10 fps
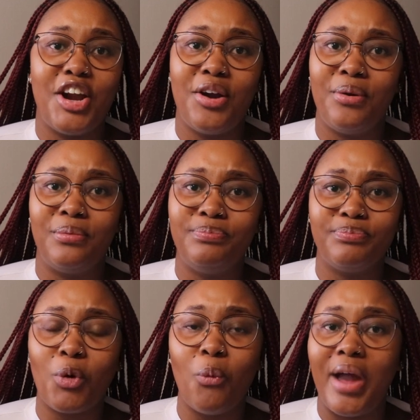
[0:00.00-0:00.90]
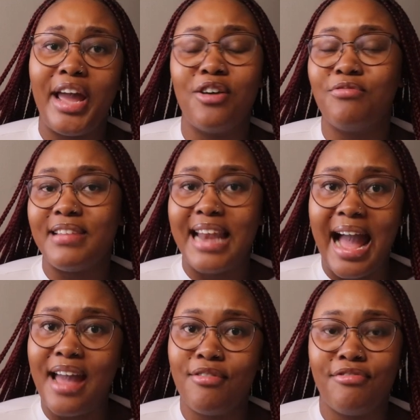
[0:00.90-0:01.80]
their way of
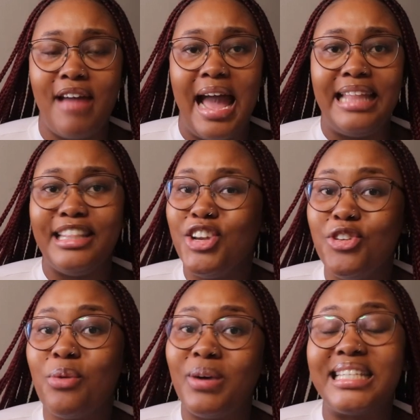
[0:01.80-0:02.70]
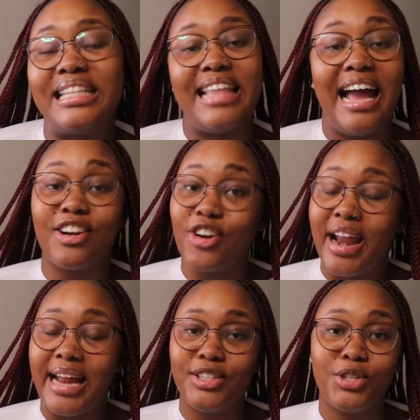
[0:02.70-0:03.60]
life, and they knew it wasn't that
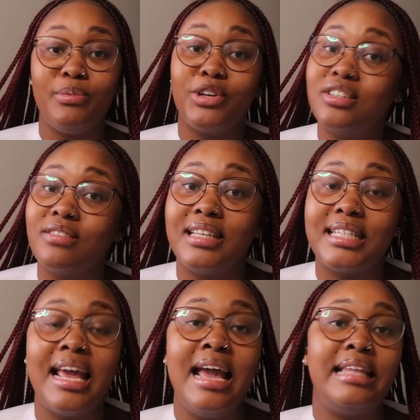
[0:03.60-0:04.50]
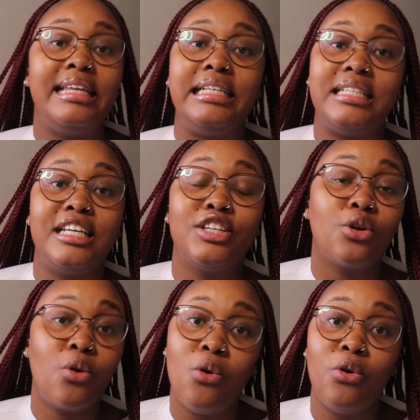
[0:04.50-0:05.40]
great. So because of this, they
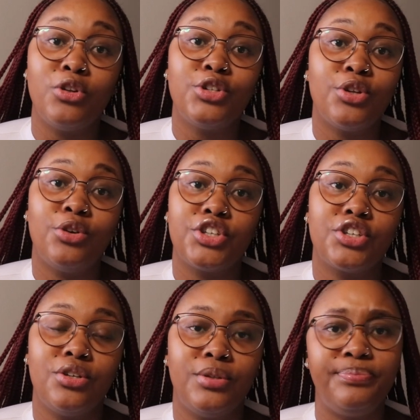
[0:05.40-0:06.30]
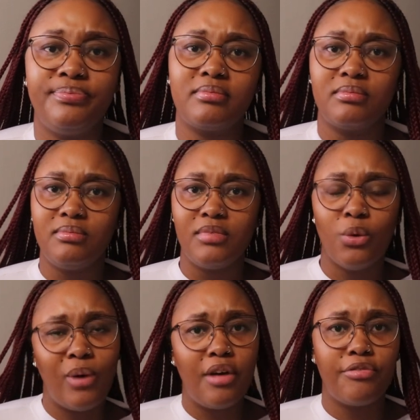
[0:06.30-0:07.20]
did call social
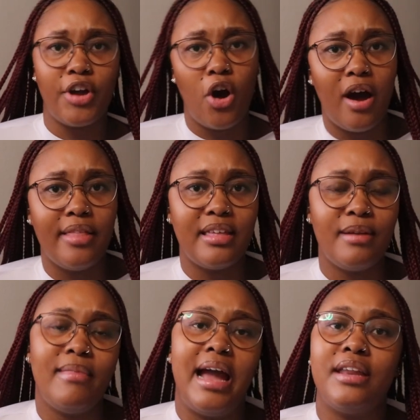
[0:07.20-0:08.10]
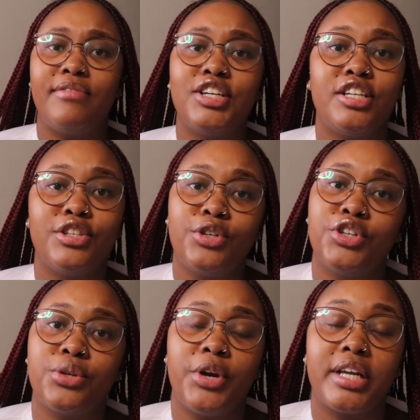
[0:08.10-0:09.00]
welfare on them, and eventually
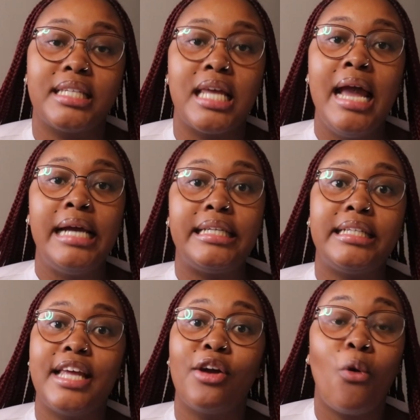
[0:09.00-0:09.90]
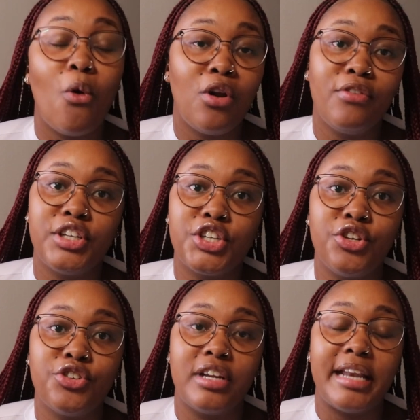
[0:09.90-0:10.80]
social workers did take all of the
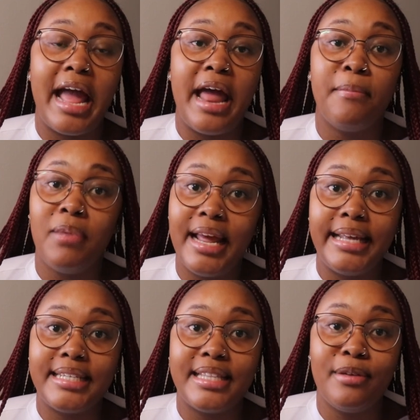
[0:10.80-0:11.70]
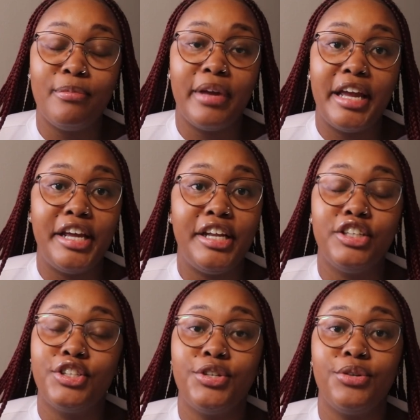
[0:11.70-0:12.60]
children and place them
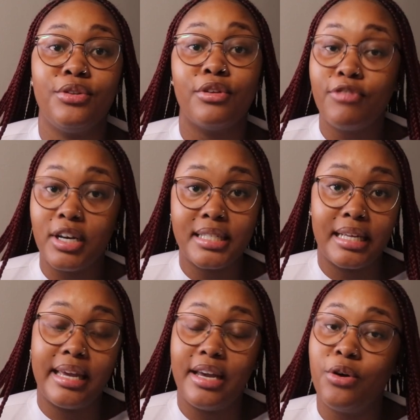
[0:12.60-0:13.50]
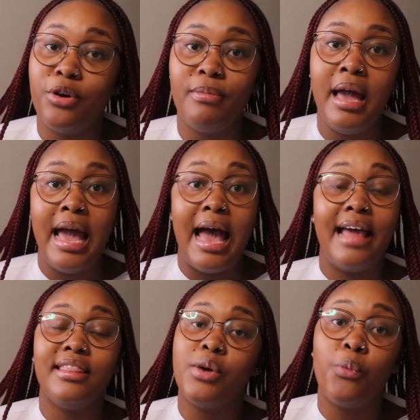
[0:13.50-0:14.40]
into the foster care home,
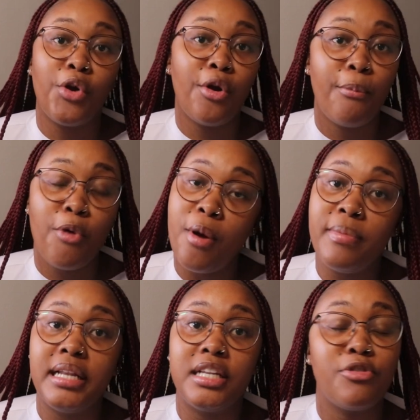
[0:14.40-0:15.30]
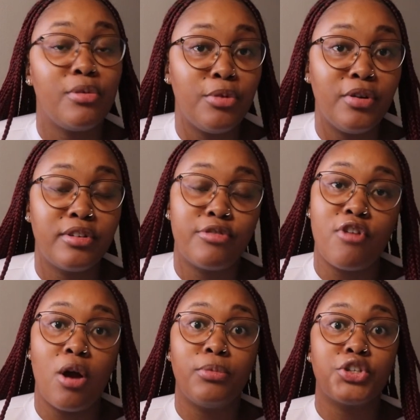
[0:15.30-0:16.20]
and they were permanently removed
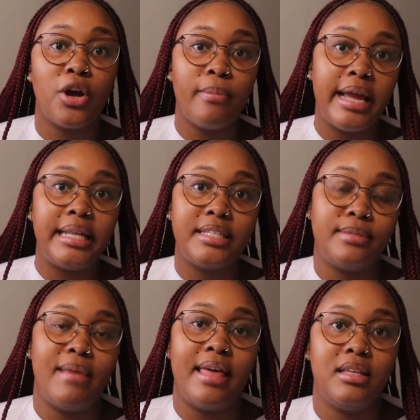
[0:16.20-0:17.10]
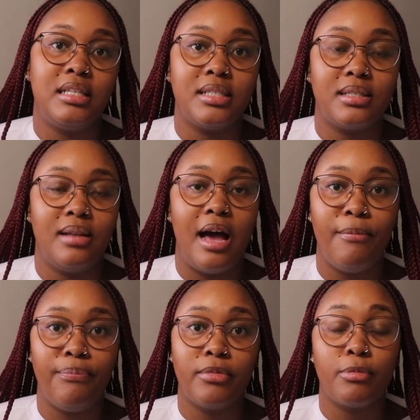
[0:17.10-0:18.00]
from Charmaine's mother's
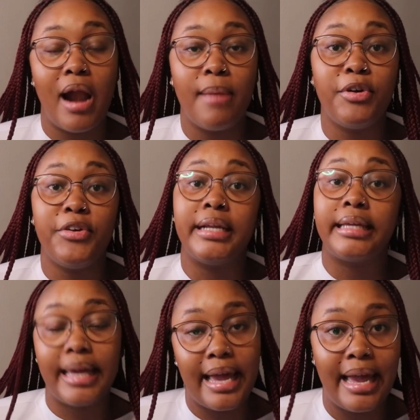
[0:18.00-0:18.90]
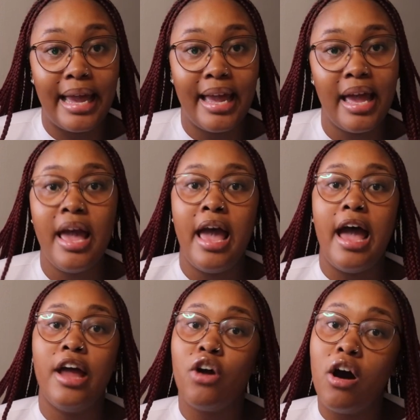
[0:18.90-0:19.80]
primary care.
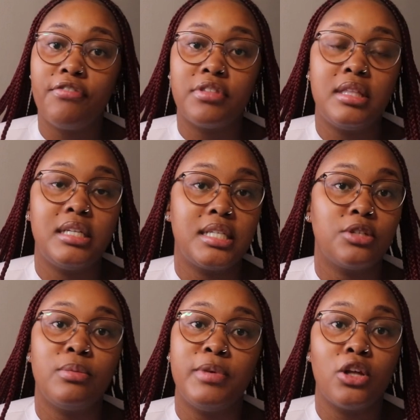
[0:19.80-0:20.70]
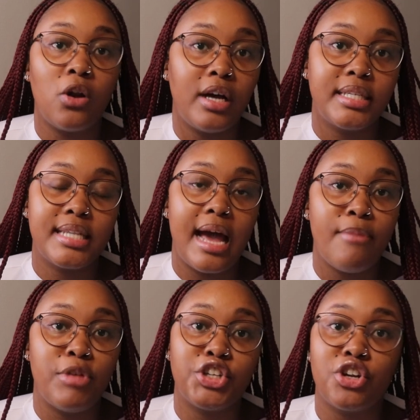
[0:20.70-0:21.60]
And after this, this would be the last
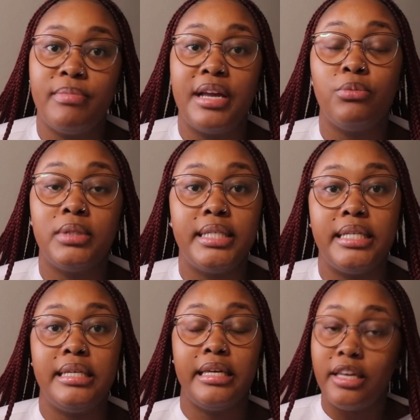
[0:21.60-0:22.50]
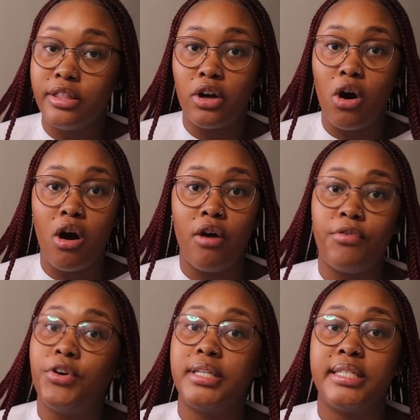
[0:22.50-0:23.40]
time that Charmaine would see either
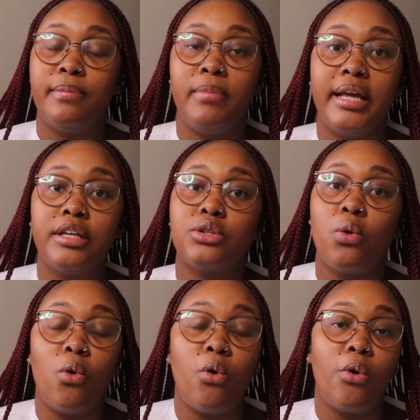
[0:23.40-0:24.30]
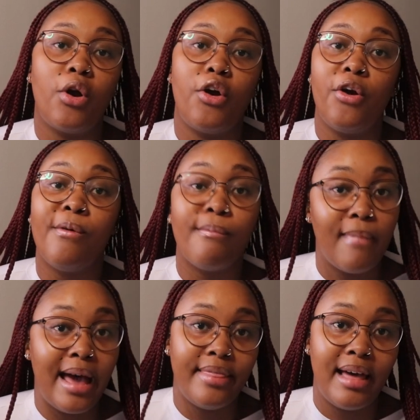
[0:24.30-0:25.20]
of her siblings or her
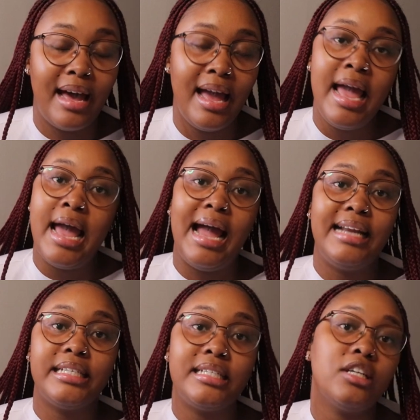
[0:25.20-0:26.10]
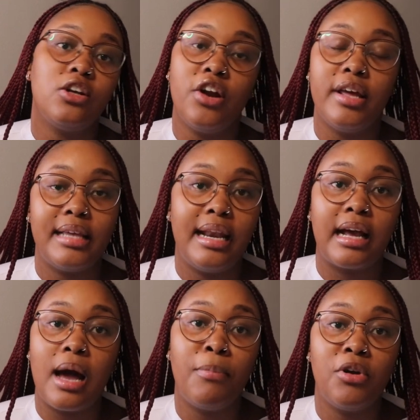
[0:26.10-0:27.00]
mother. And she did learn that
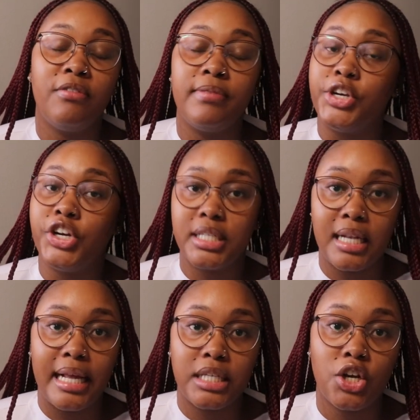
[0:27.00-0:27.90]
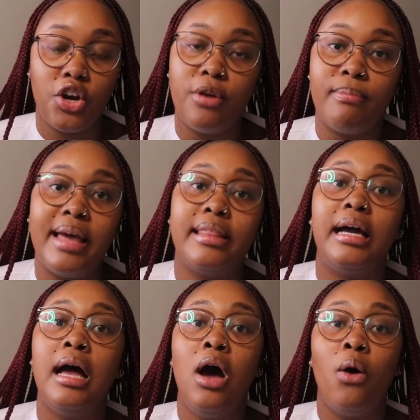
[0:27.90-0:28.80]
a couple of years later her
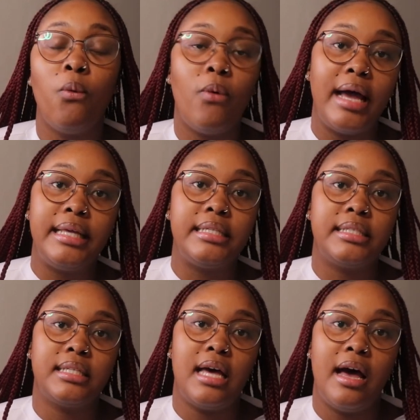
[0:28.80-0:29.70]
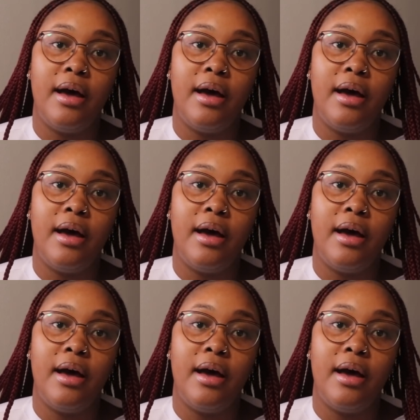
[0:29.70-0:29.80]
mother was